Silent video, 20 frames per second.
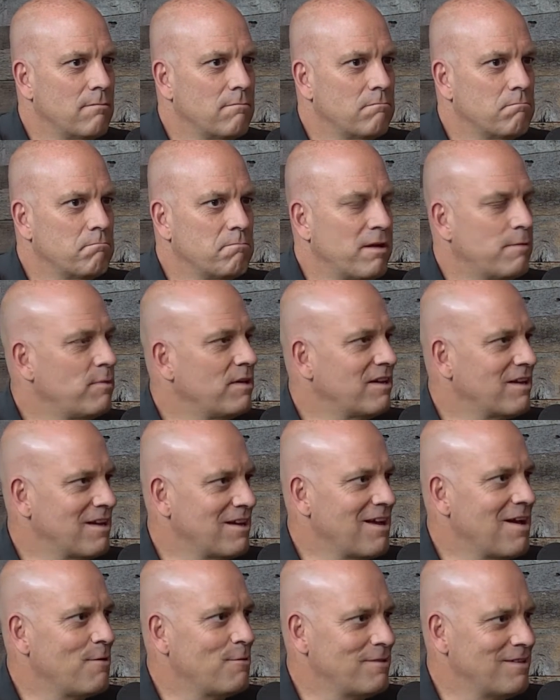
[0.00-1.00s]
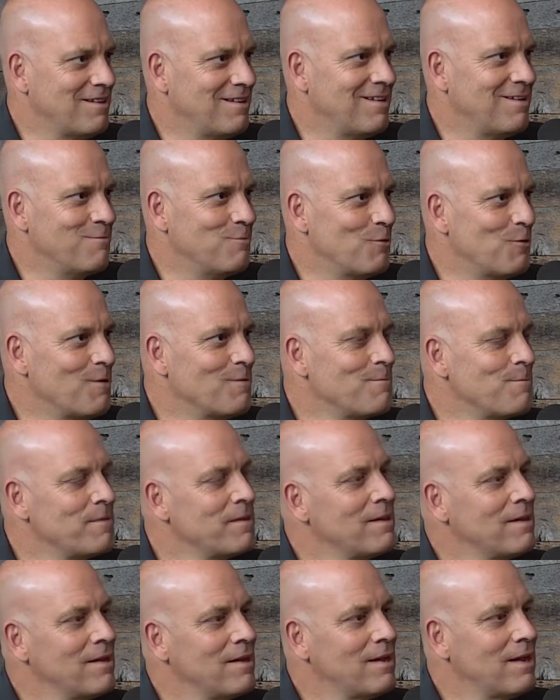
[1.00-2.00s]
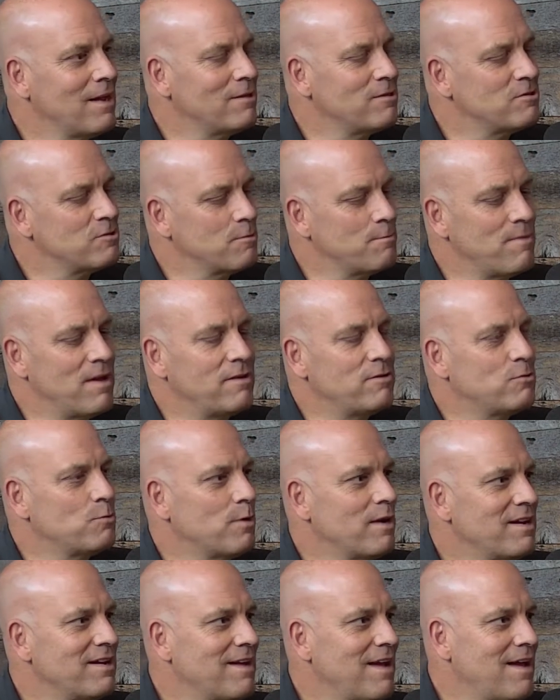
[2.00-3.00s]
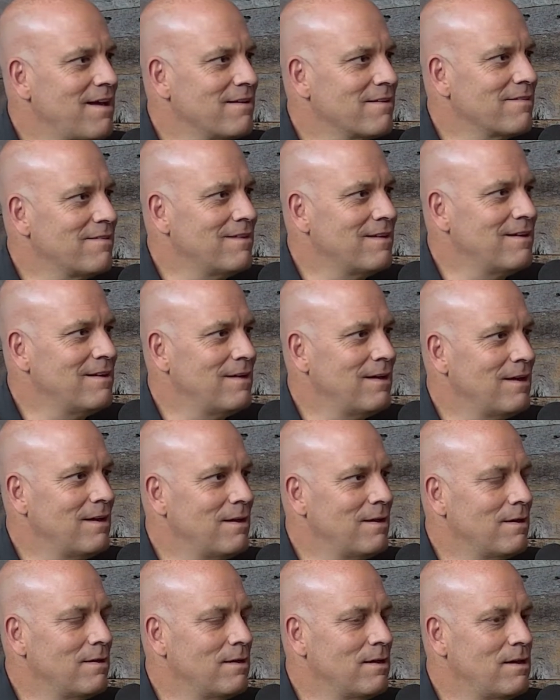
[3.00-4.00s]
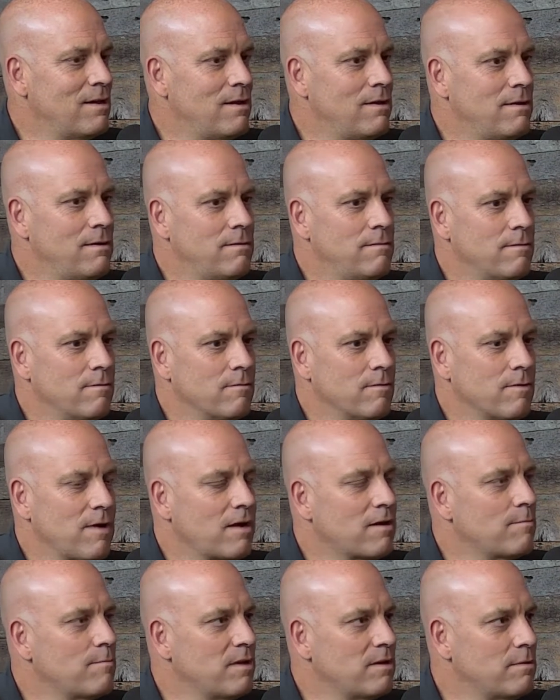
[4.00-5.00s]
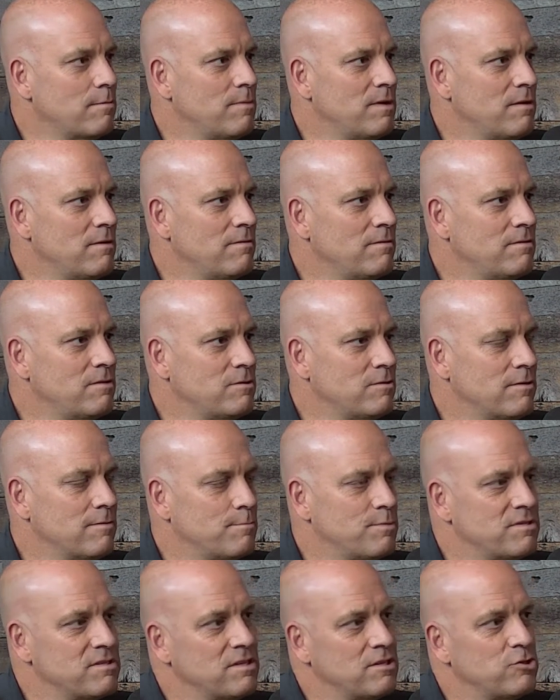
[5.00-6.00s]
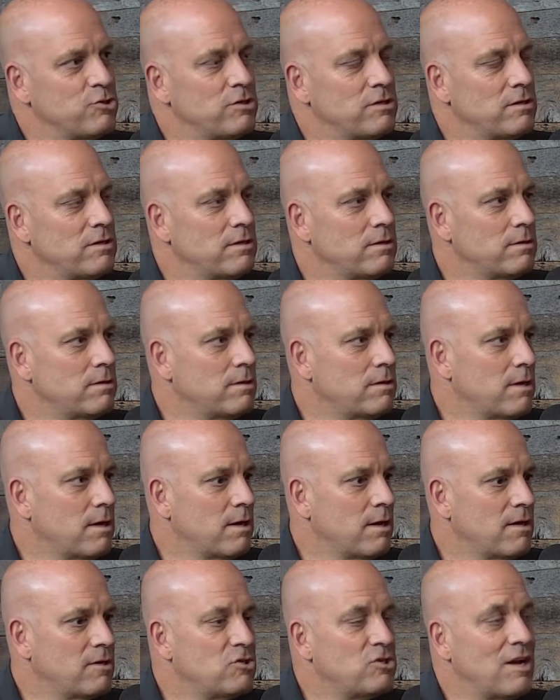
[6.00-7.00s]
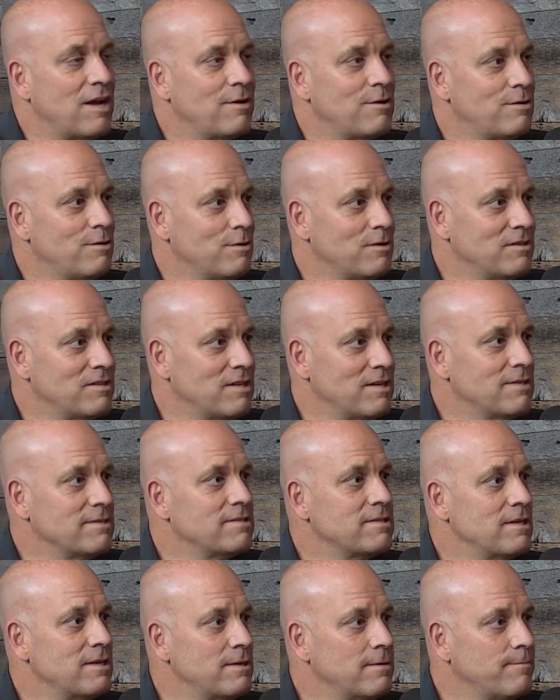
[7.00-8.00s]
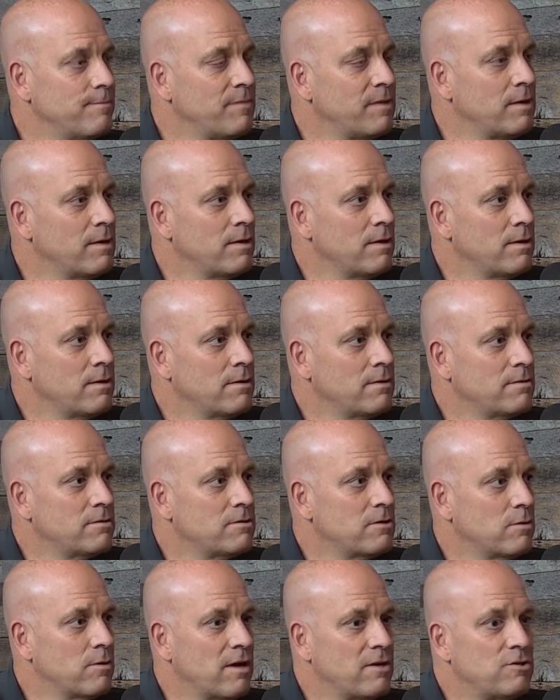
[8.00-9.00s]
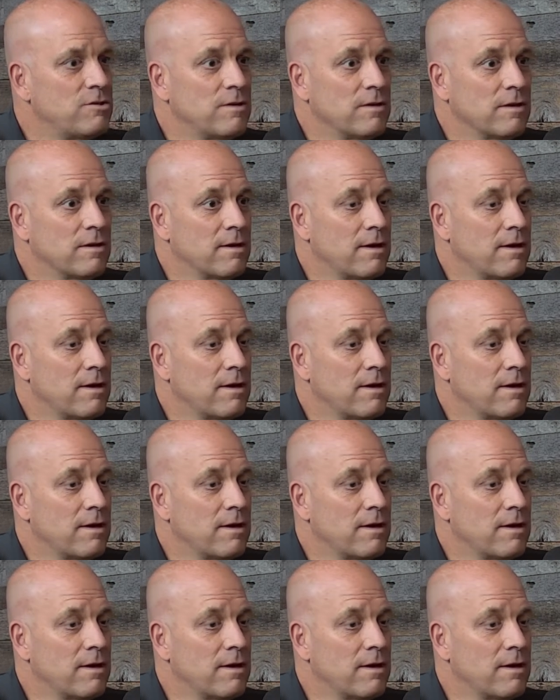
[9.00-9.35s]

public accountant anymore. And so met Dwayne Ackley, and he recommended me to a position in Chattanooga, Tennessee. So I took